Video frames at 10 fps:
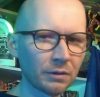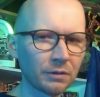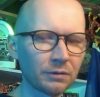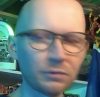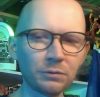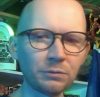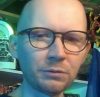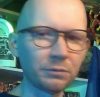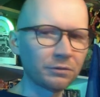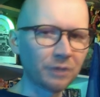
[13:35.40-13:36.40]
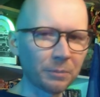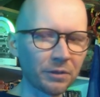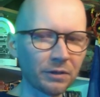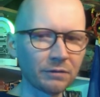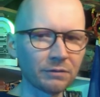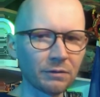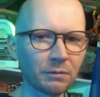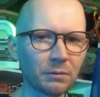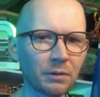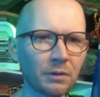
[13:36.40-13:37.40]
to do something?
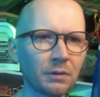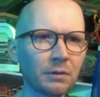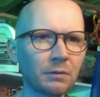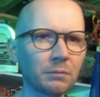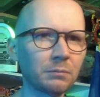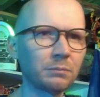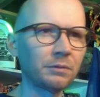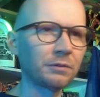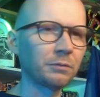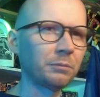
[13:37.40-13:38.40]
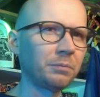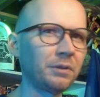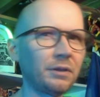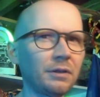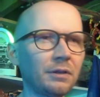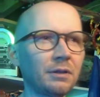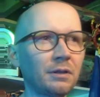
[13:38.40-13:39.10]
So this would be...